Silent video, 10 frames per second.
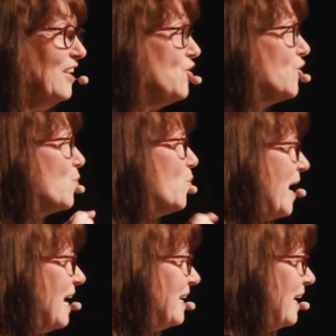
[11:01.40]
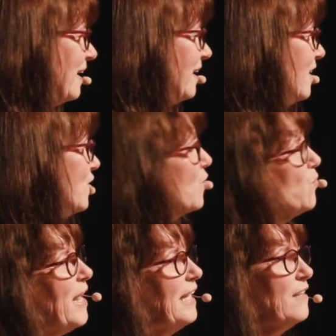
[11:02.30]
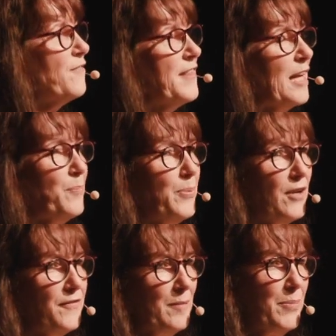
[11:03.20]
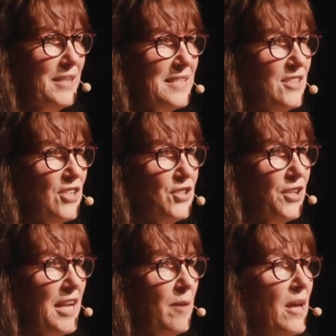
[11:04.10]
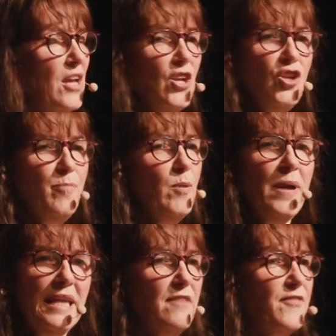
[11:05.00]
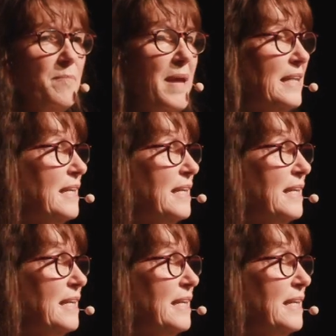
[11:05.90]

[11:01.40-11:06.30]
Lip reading: You're waiting for that perfect person to turn up. You've been waiting for many